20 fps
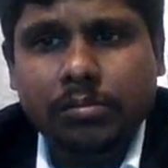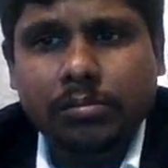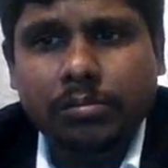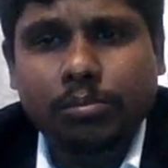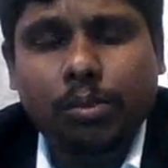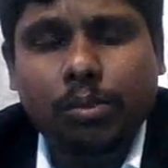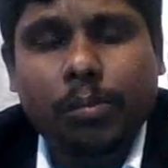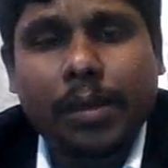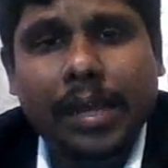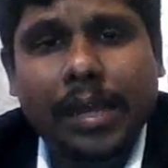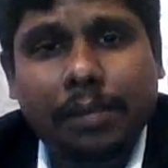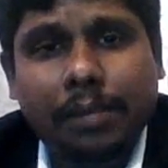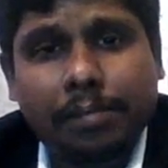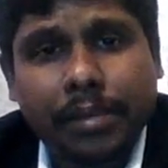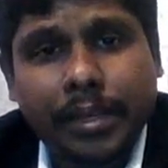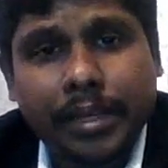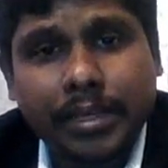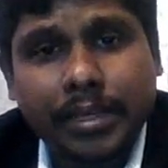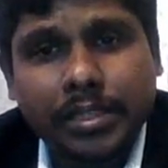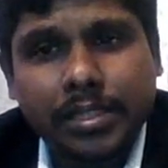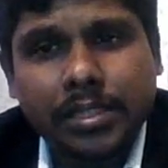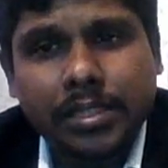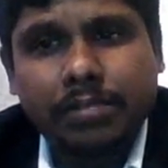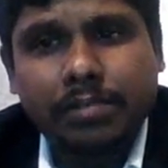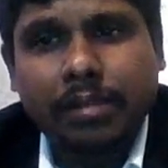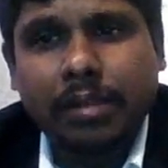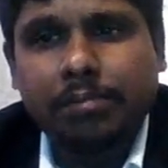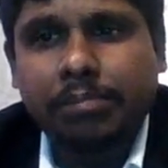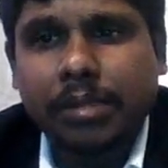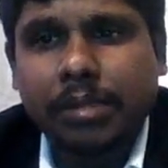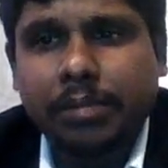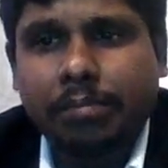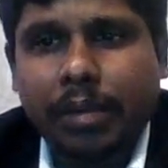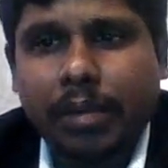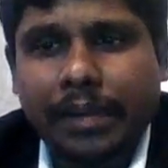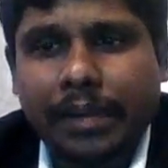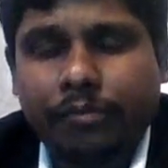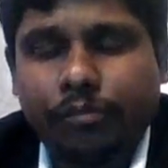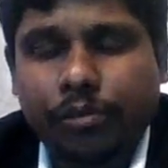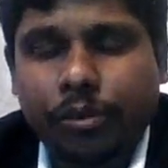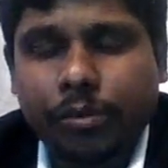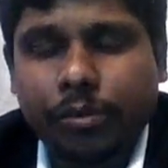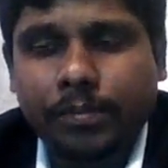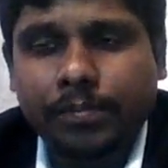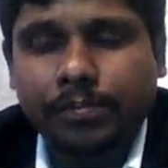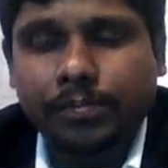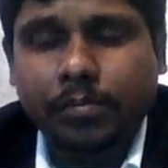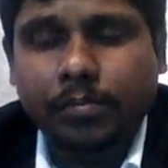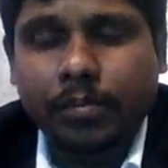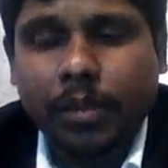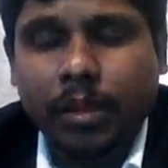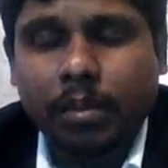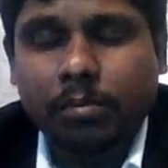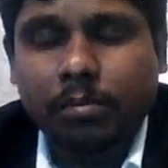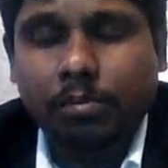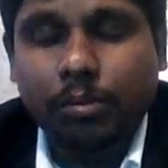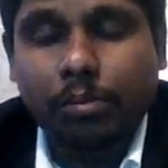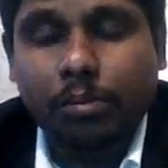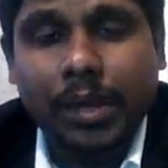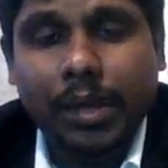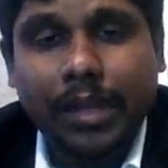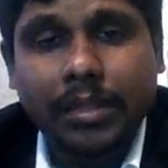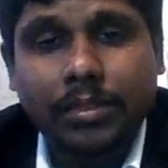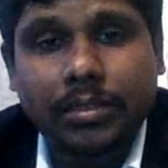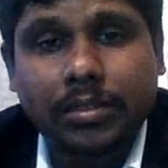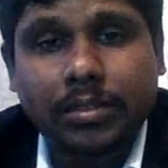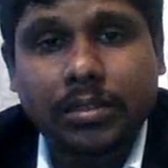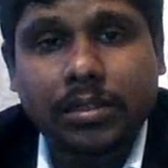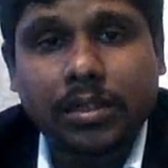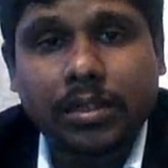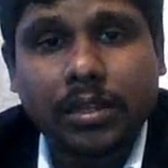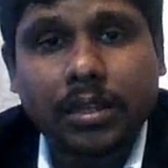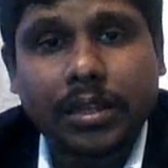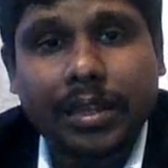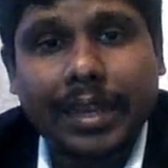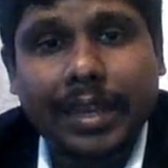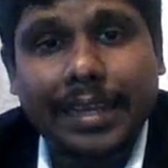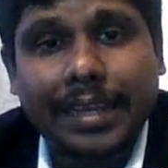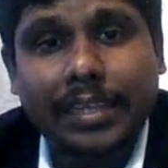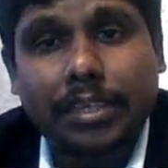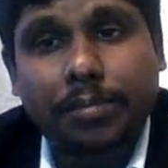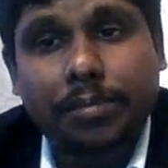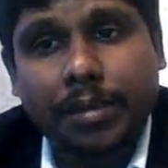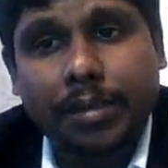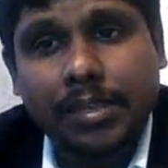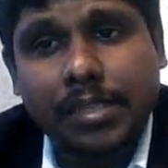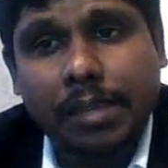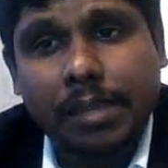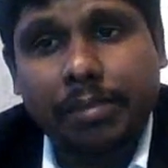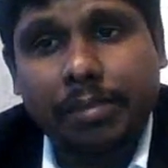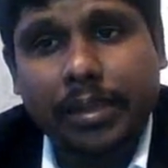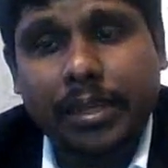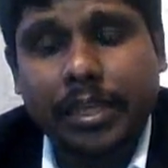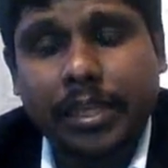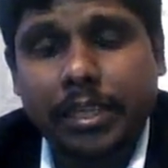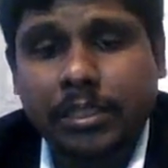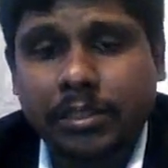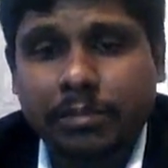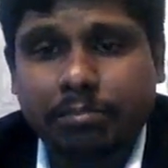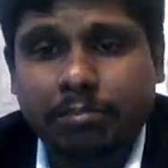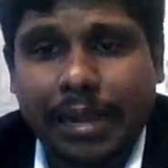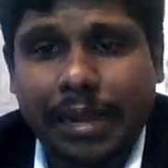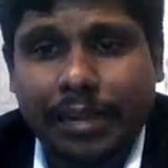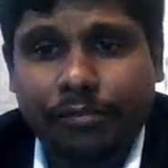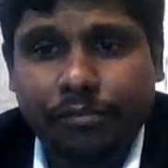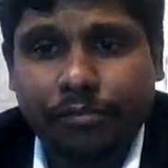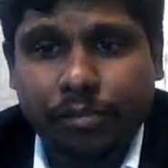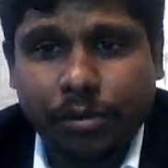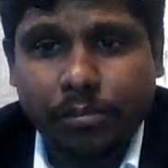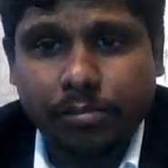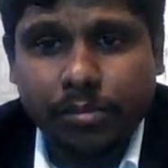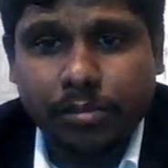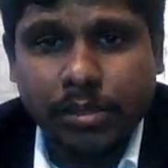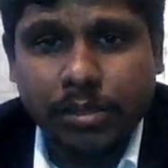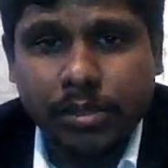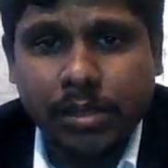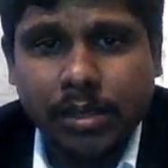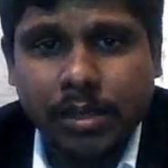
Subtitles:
mobile application development platform, mobile enterprise application platforms.